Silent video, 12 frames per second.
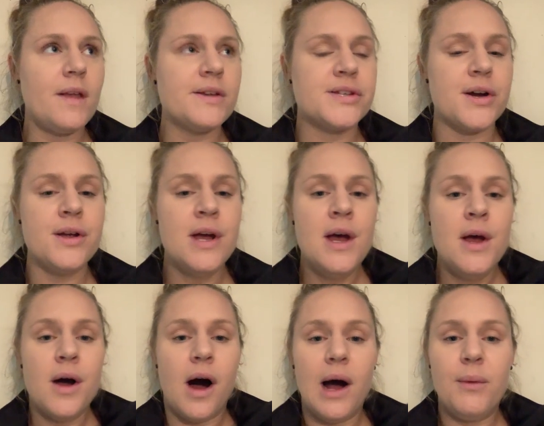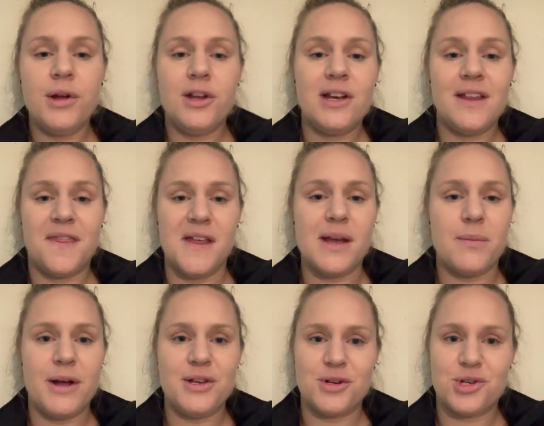So I want you to think
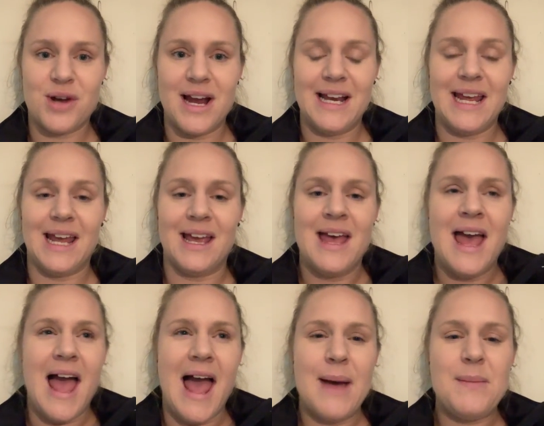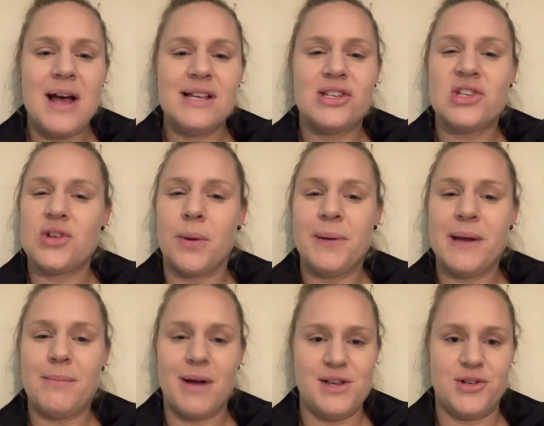when you're training, am I
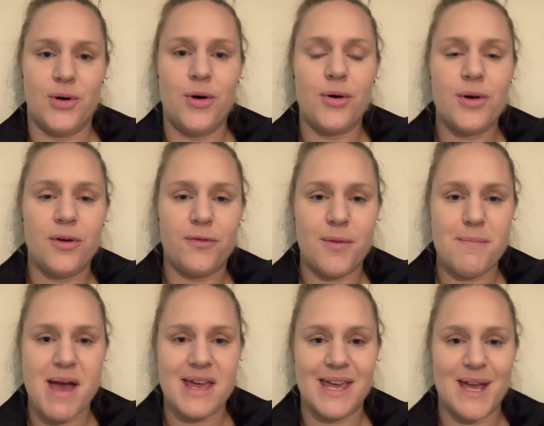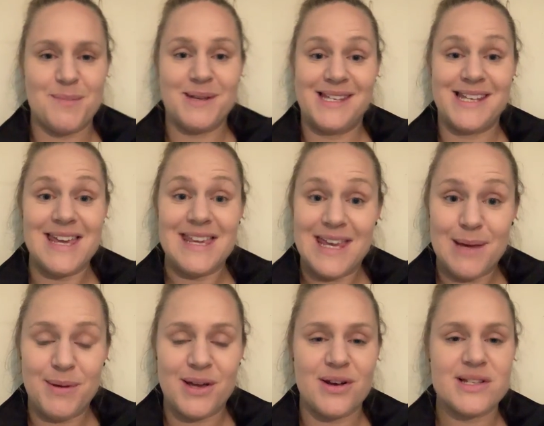stopping my dog from making a mistake here
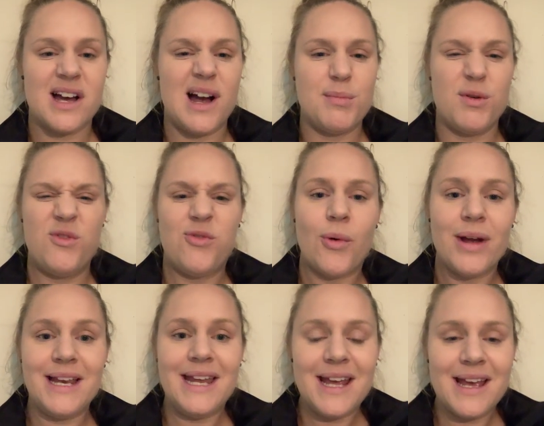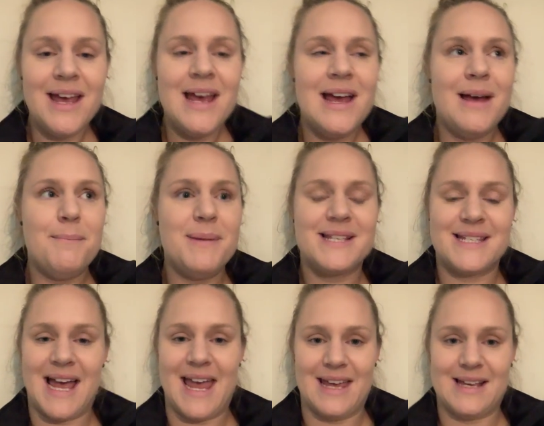because I'm avoiding
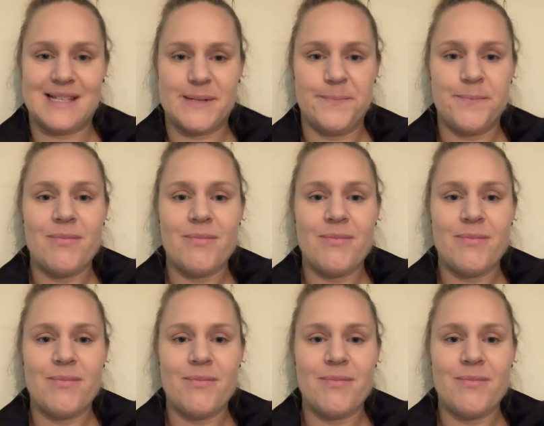mistakes?